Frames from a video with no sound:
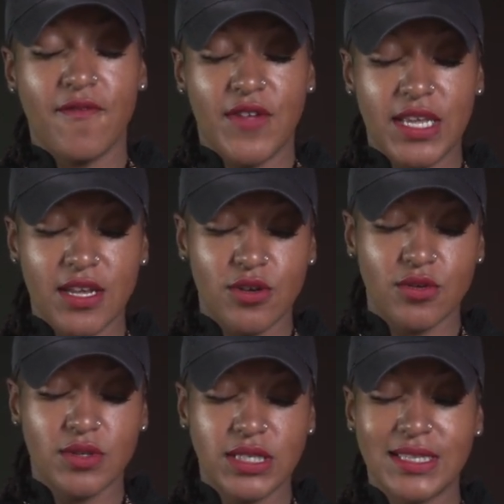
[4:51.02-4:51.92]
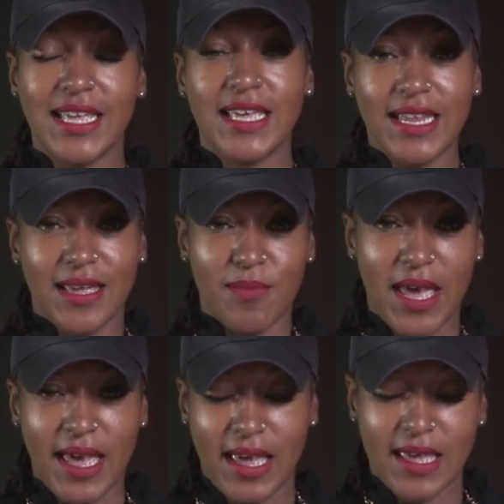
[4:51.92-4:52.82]
videos, the heating
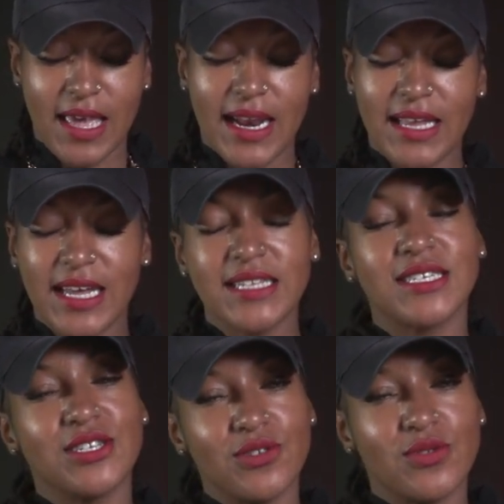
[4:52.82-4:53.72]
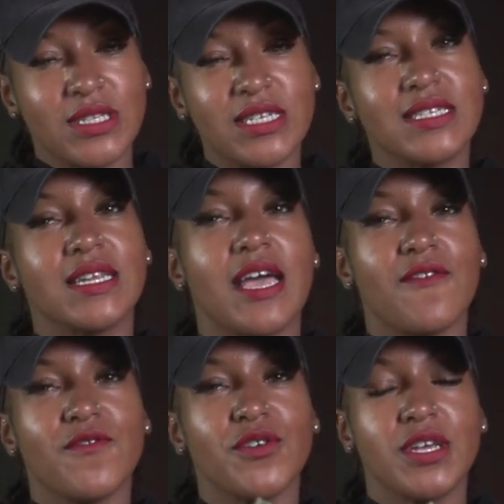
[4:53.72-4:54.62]
bag, and I like to use this in
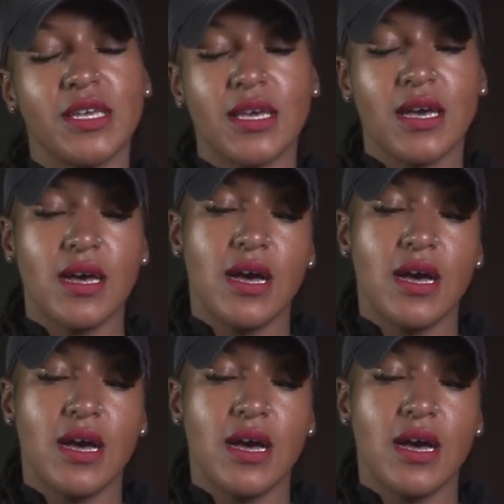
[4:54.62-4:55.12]
every